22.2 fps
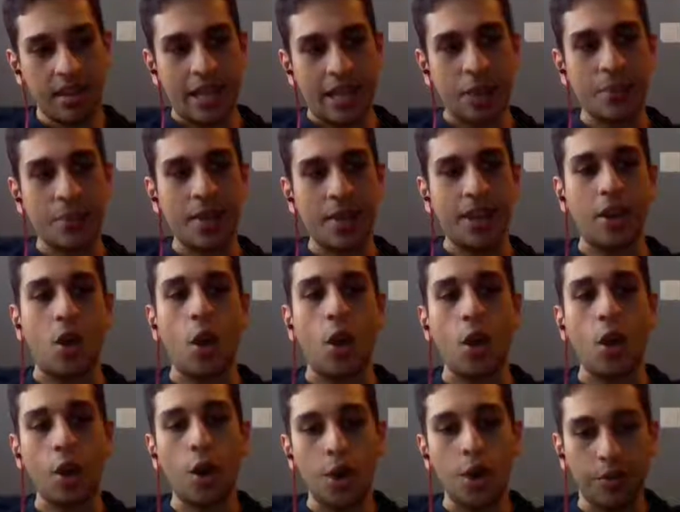make it
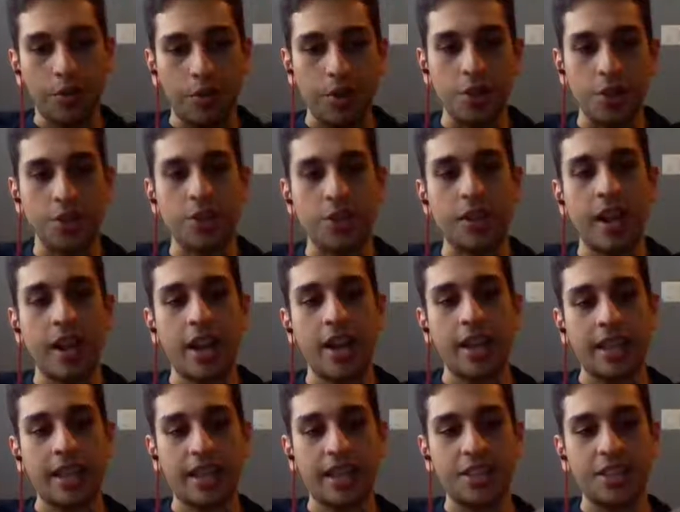hard for you to kind of
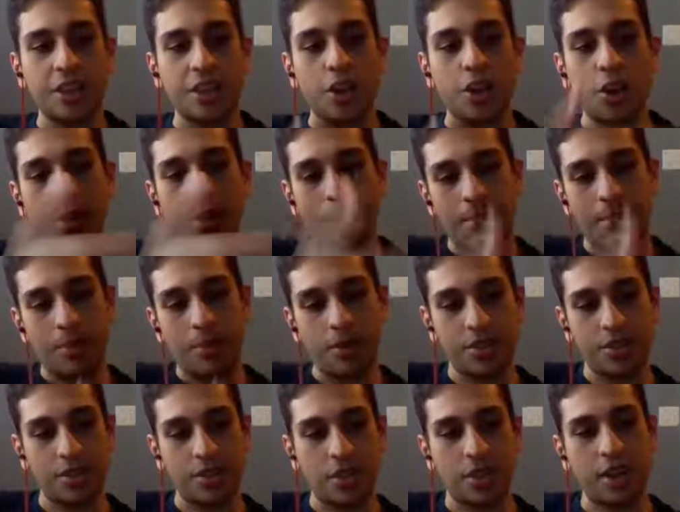like get to know that
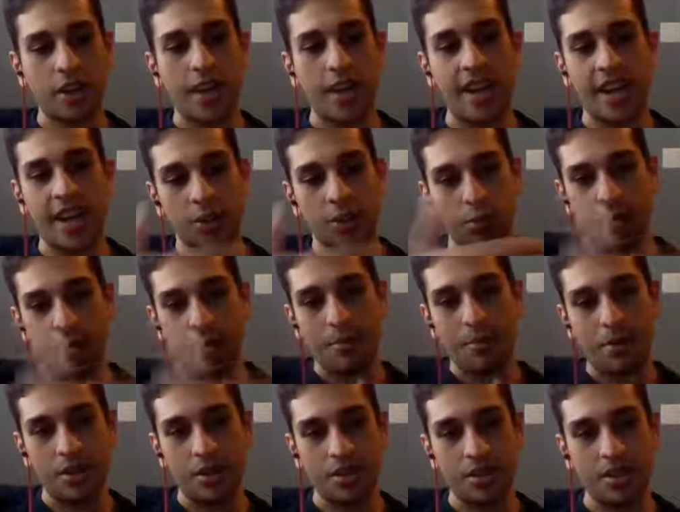person or connect with that
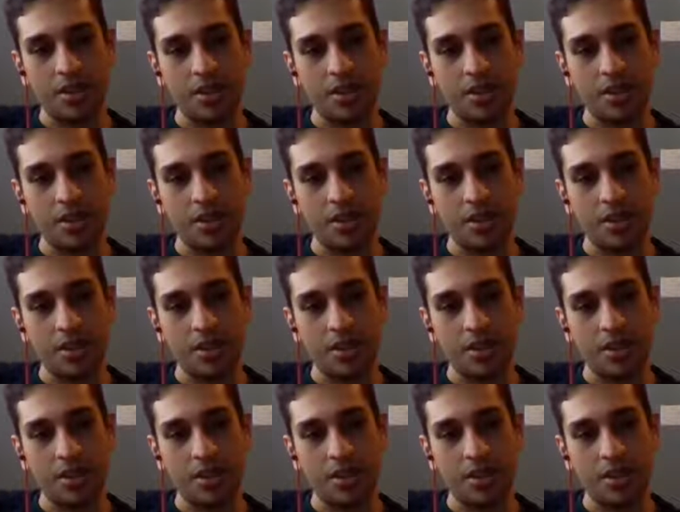person,